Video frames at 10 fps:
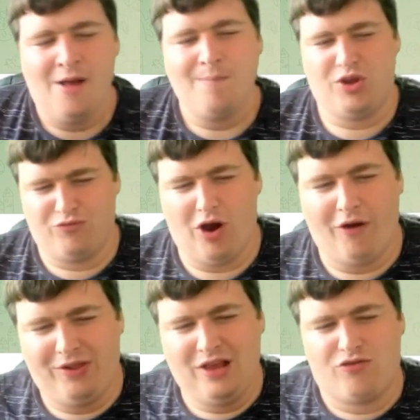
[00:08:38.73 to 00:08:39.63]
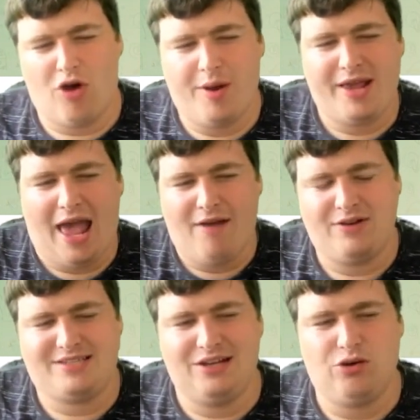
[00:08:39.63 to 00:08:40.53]
They're roughly growing
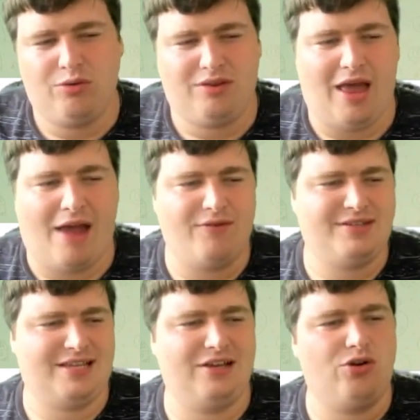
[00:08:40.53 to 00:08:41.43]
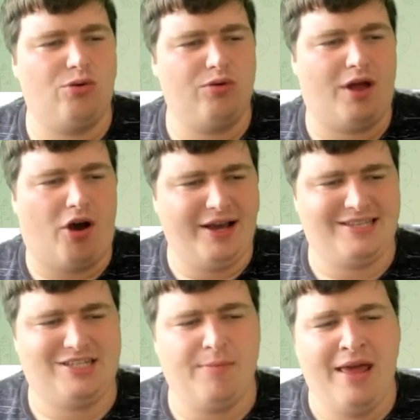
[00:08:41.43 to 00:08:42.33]
every single, every single like
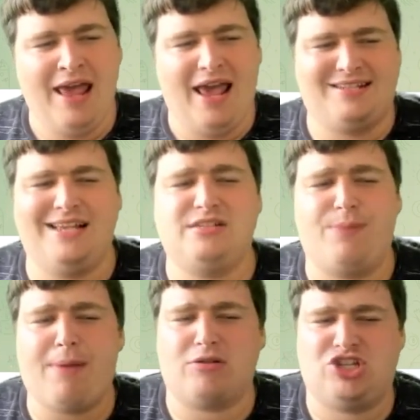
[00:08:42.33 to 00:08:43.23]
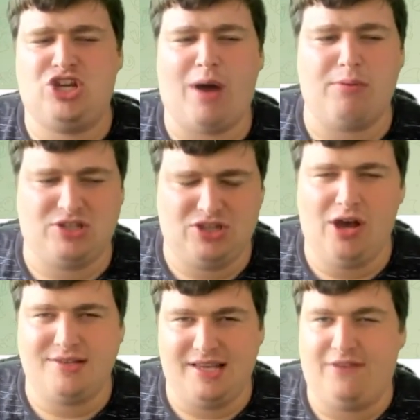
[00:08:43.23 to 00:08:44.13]
item. It seems to be about two hours
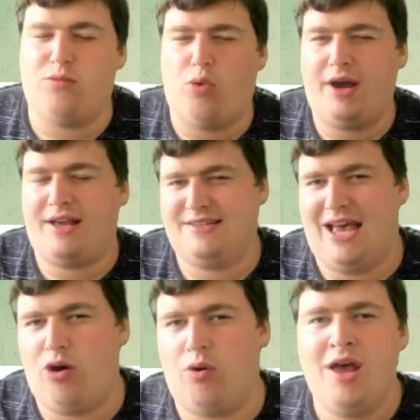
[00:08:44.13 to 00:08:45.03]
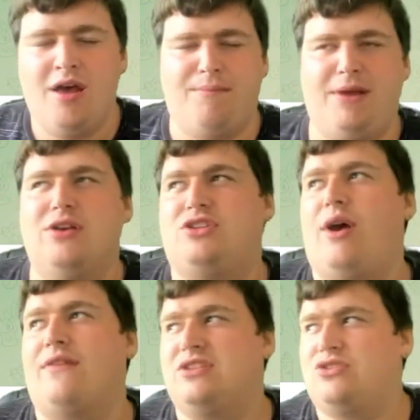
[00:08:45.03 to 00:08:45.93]
thirty from what I can tell, because you
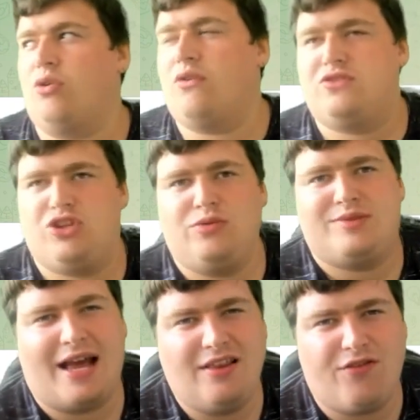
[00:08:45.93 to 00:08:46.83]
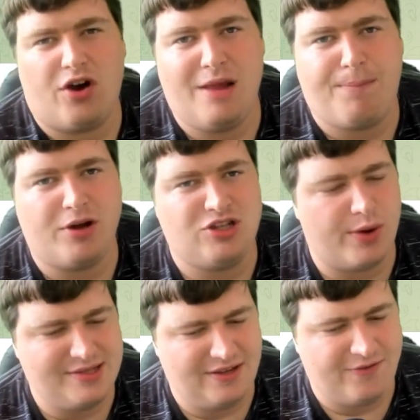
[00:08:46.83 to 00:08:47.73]
have to sort of do ten divided by
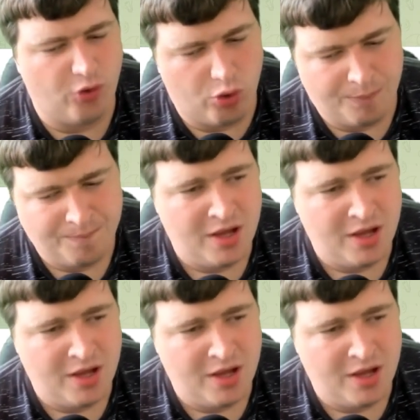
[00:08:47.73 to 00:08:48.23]
twenty-four.